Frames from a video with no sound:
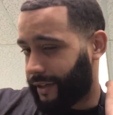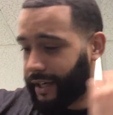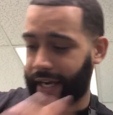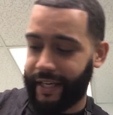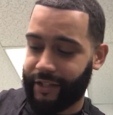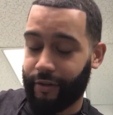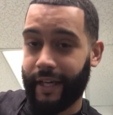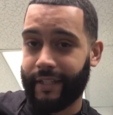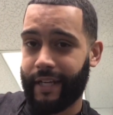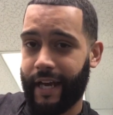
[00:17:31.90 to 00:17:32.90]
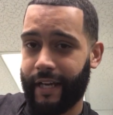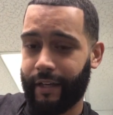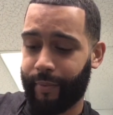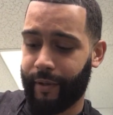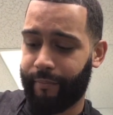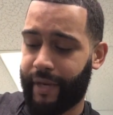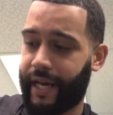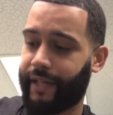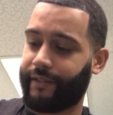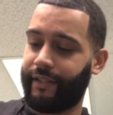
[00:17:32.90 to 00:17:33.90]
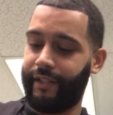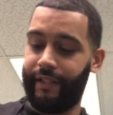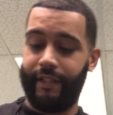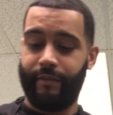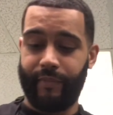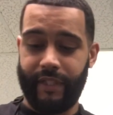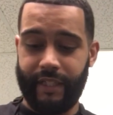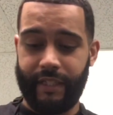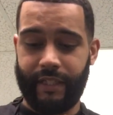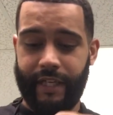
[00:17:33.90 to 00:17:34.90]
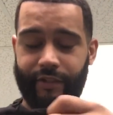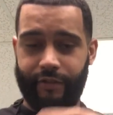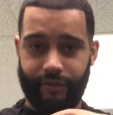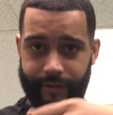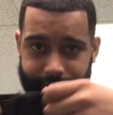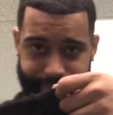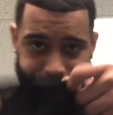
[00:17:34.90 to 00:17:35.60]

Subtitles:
it hang, so I tie it up in the back. But this is how you do it.